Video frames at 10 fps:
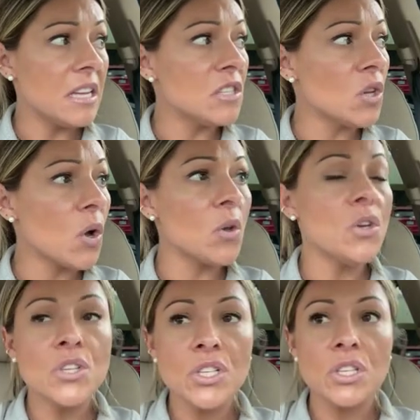And so
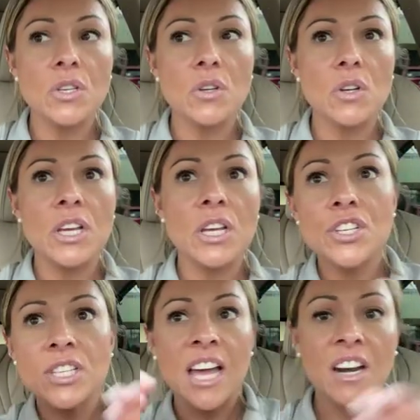it
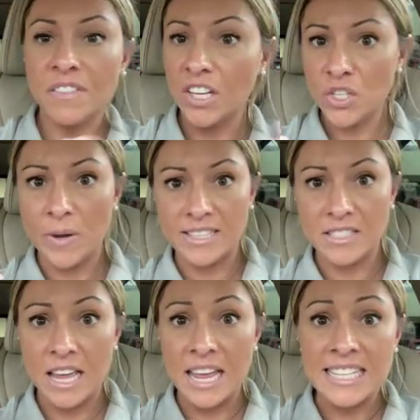just kind of fluctuates,